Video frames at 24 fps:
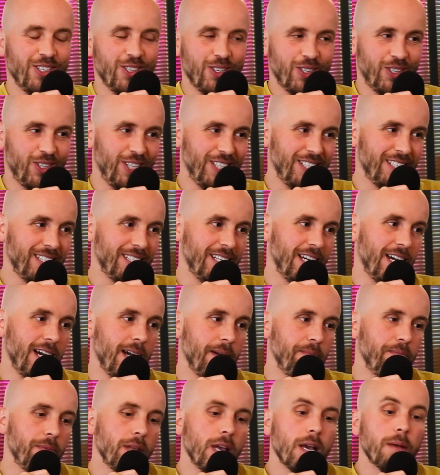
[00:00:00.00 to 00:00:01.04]
not good.
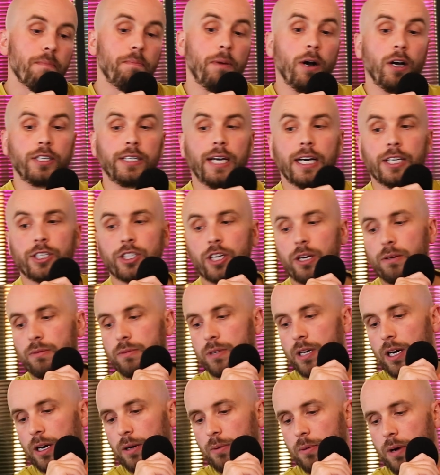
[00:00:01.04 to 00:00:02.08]
But yeah, so
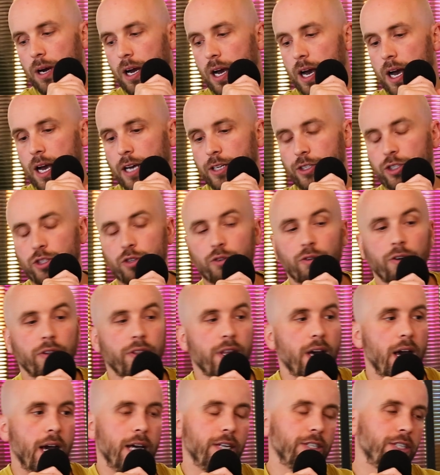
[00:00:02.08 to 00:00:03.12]
no. So on
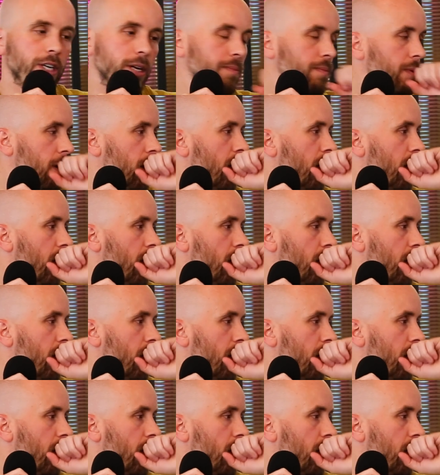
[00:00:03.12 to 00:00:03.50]
there, so